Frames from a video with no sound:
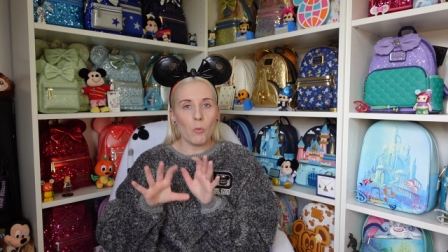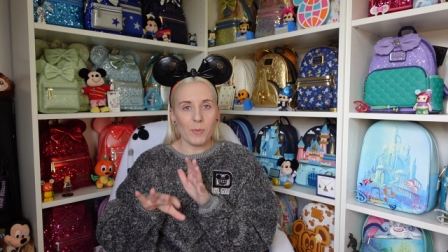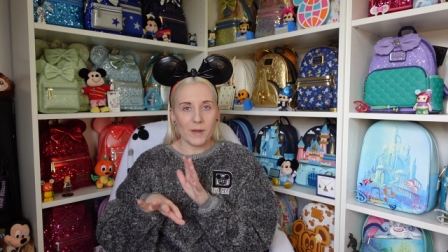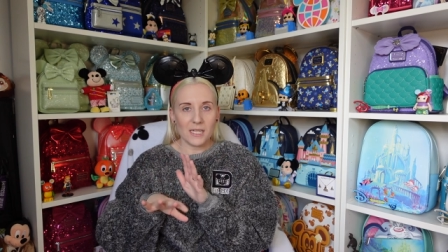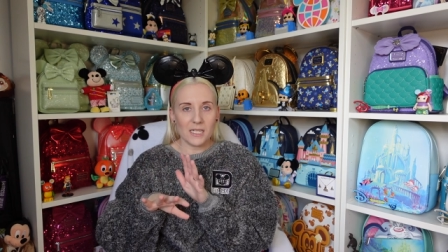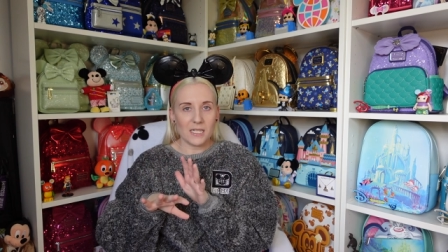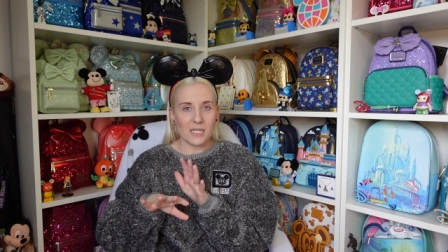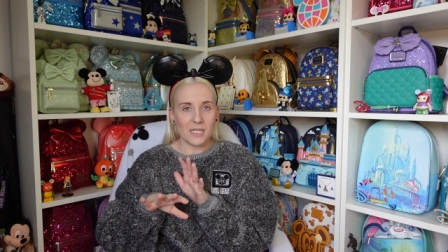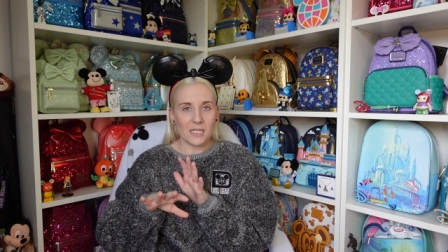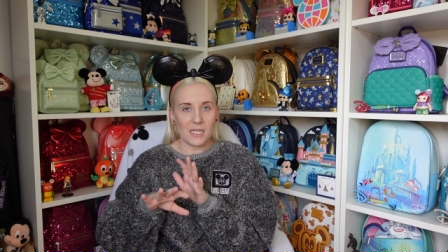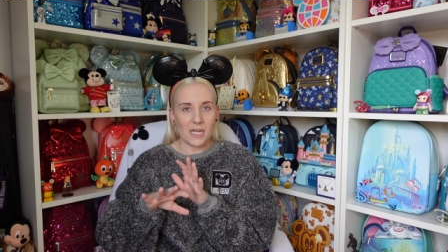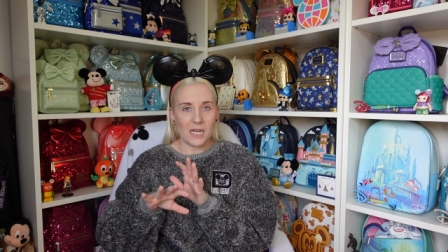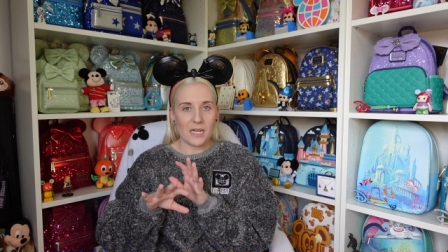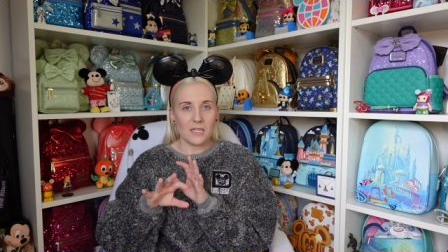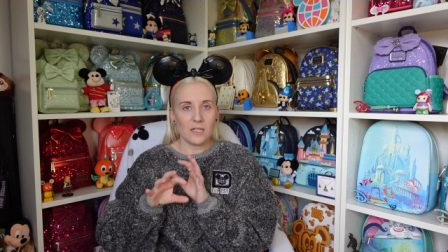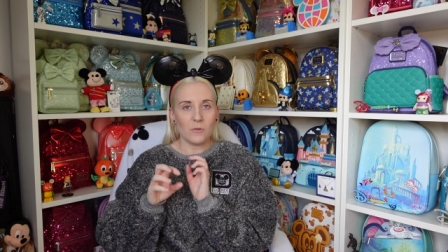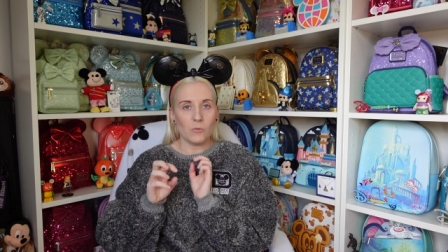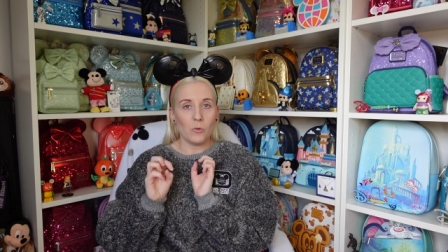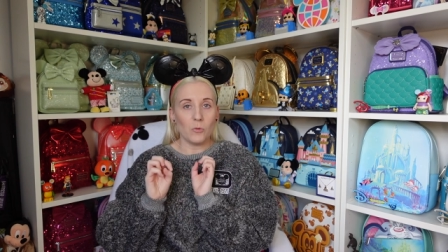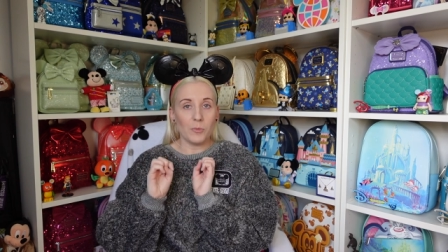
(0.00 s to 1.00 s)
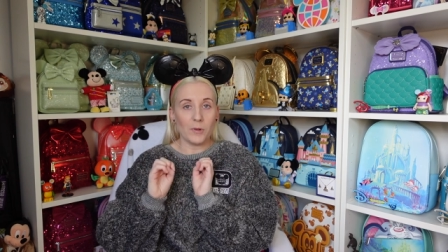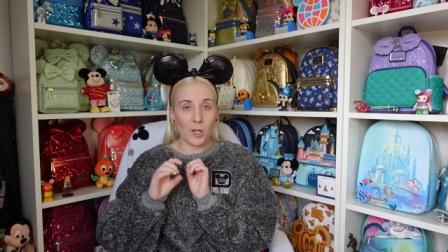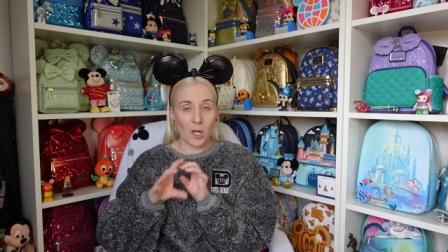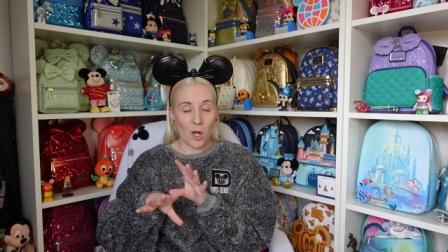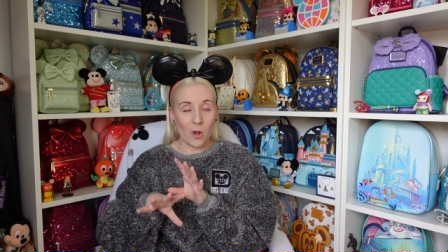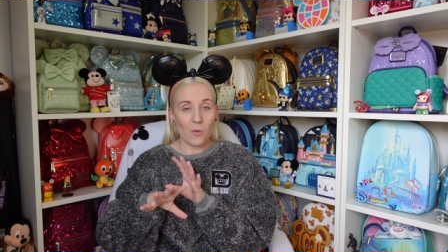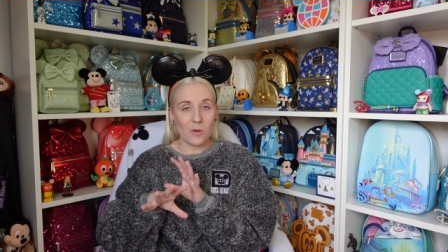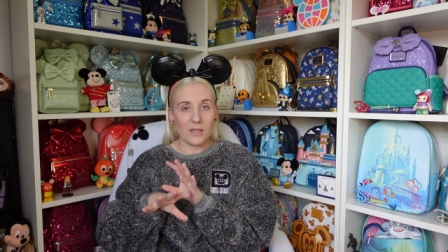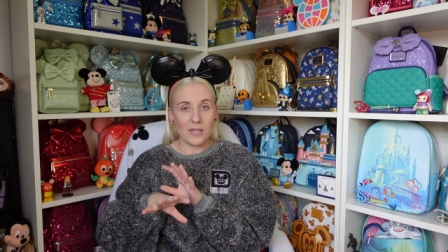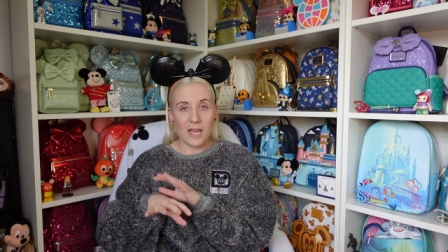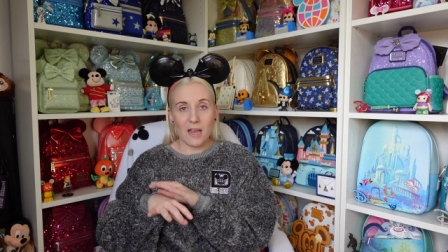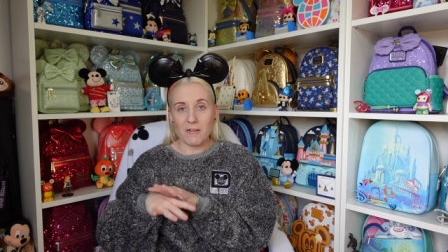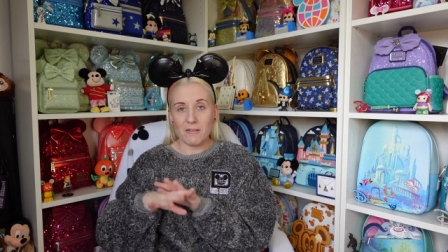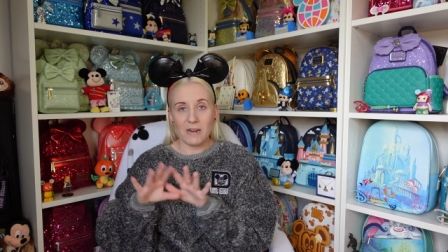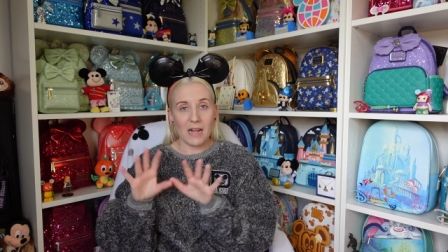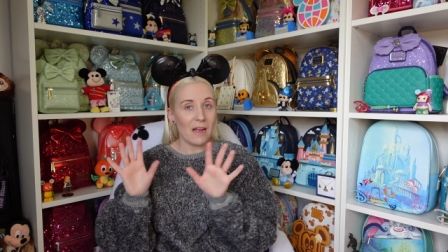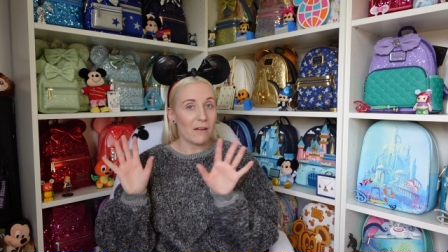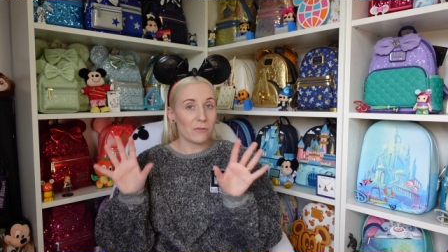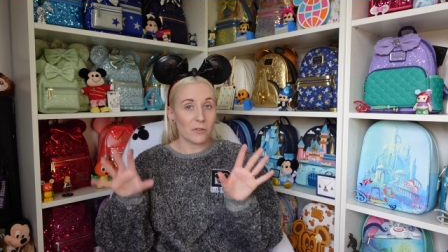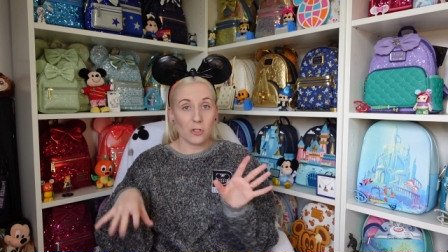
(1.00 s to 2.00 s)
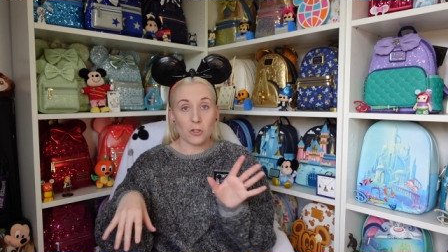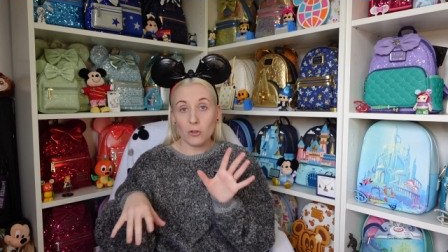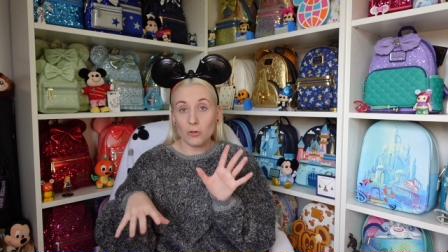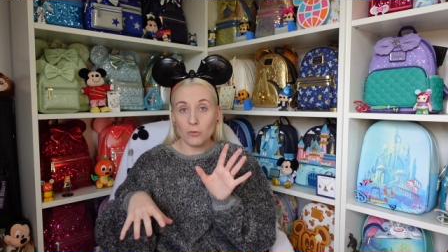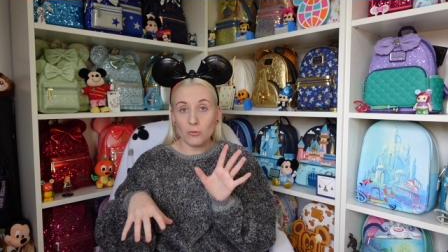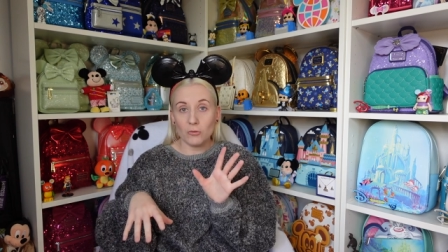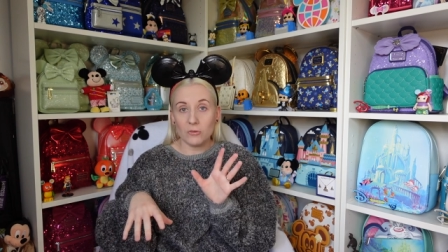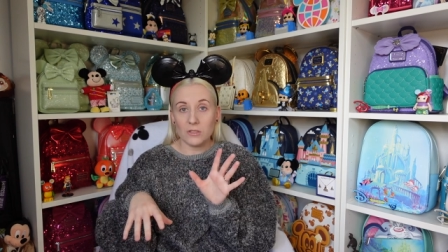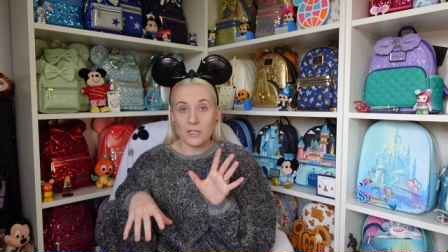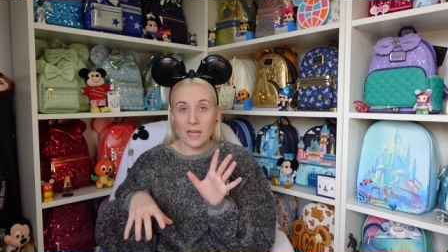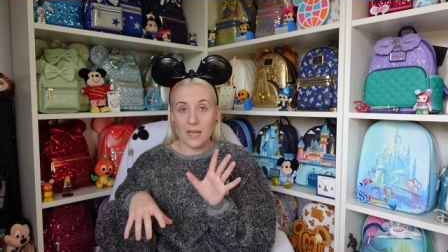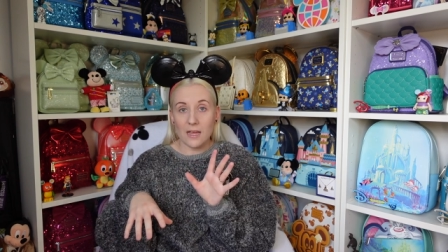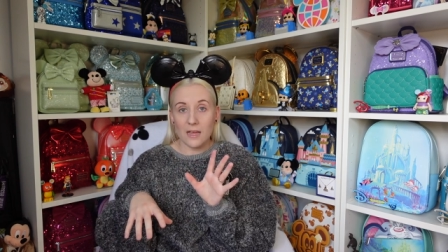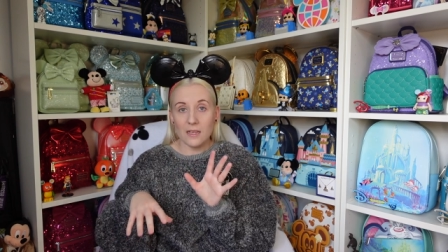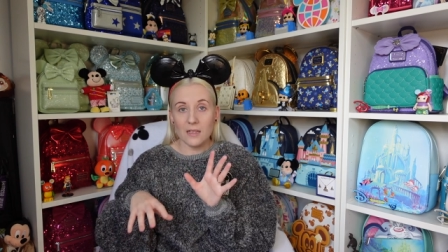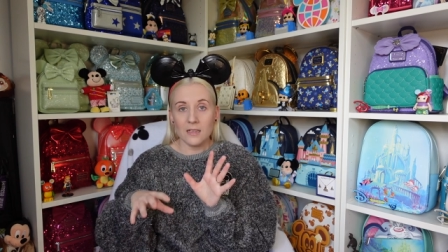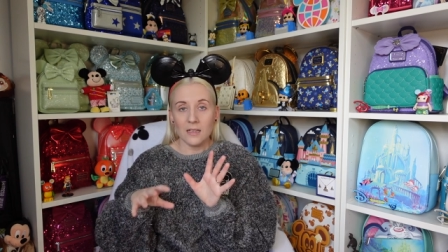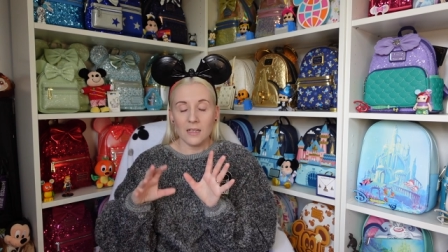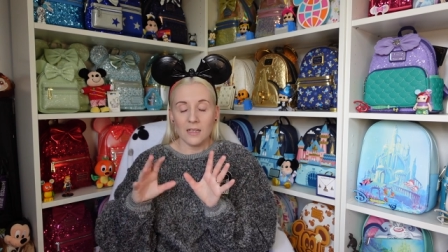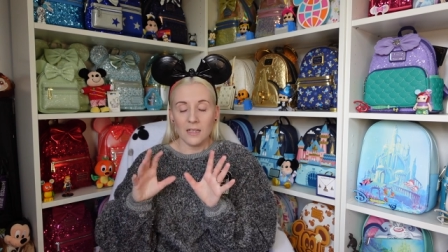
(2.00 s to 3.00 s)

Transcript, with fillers: businesses will be going there and have stalls there